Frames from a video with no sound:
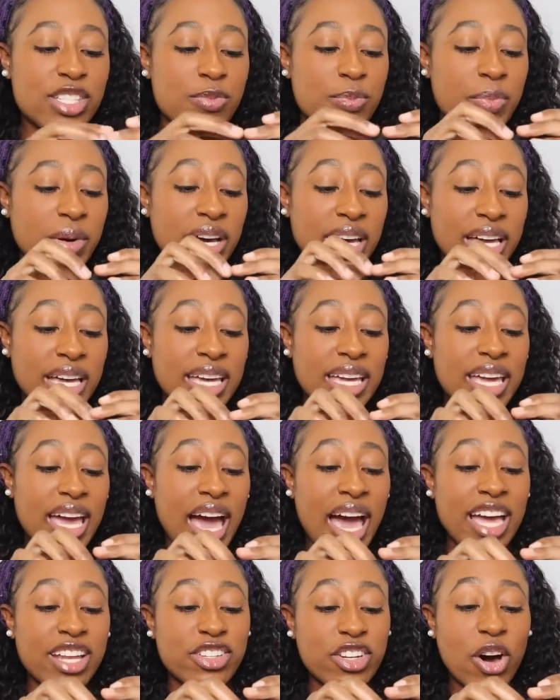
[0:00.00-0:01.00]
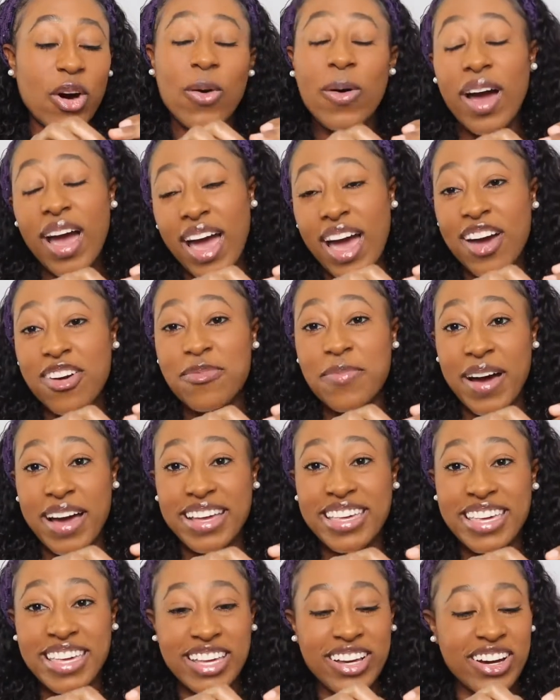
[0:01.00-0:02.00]
but I don't have my
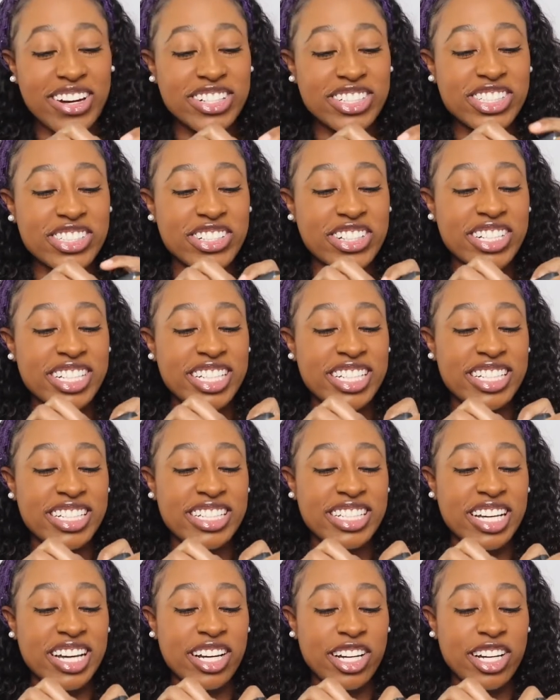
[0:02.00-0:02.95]
Key Australian